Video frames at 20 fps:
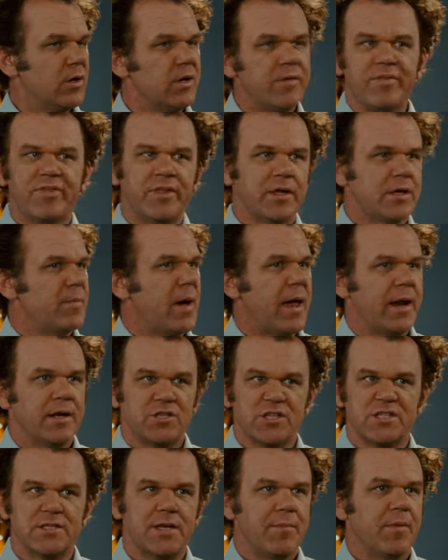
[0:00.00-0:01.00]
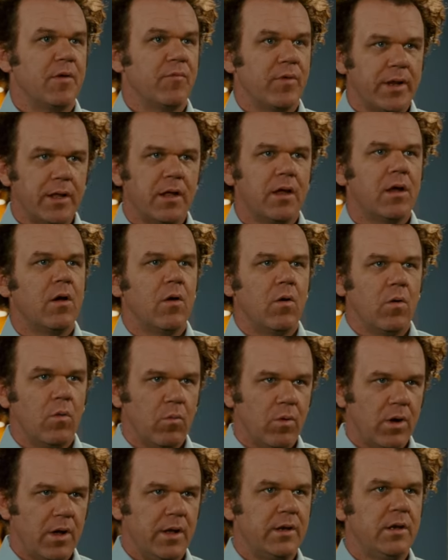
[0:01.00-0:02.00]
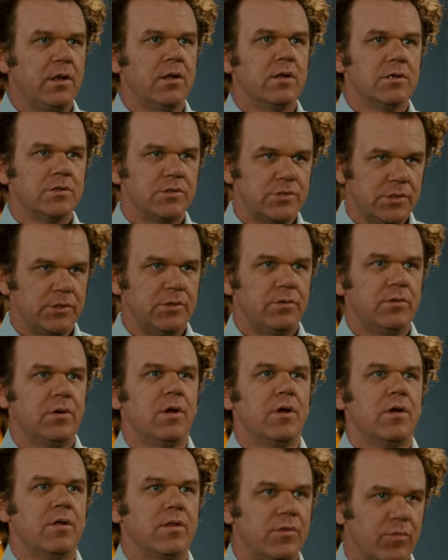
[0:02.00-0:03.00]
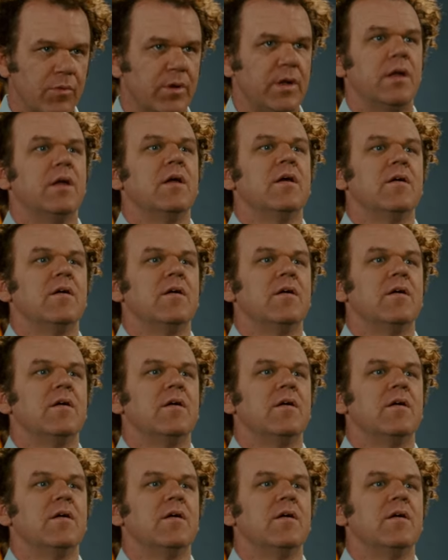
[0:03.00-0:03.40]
Don't even think about it. Just name it. Ready? One, two, three.